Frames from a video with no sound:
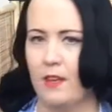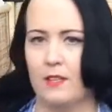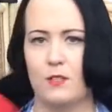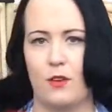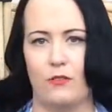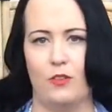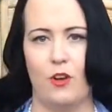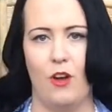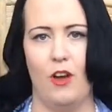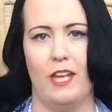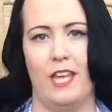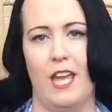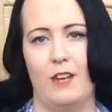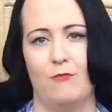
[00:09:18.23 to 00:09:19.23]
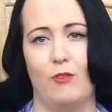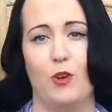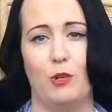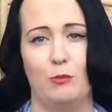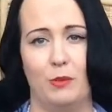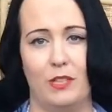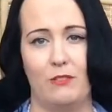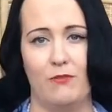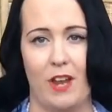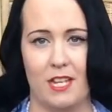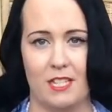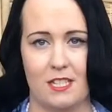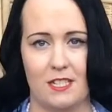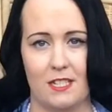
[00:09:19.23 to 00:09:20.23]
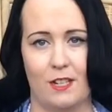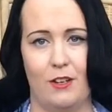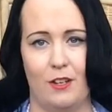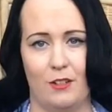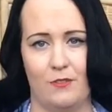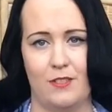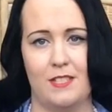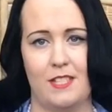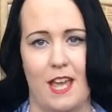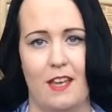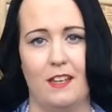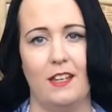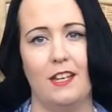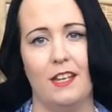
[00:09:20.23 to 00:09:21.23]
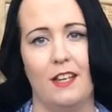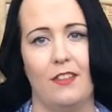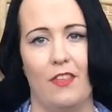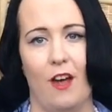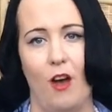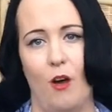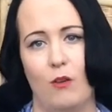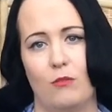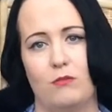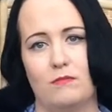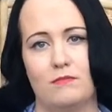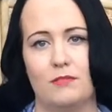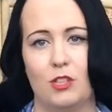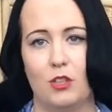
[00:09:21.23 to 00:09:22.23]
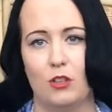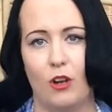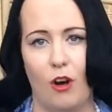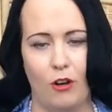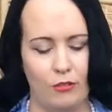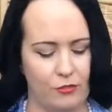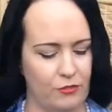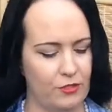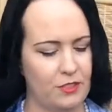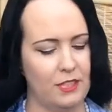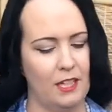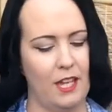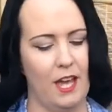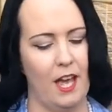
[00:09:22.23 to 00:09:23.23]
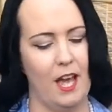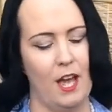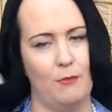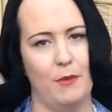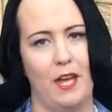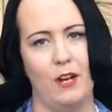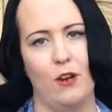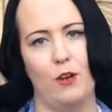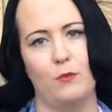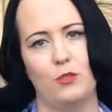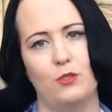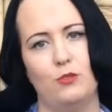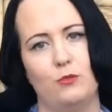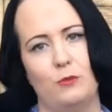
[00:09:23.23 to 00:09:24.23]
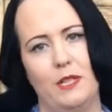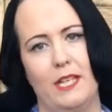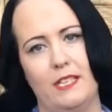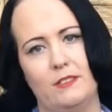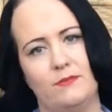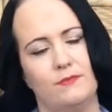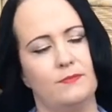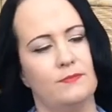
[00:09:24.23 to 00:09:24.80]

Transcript: So I've got, again, rockabilly red to kind of set the whole look off, and I would normally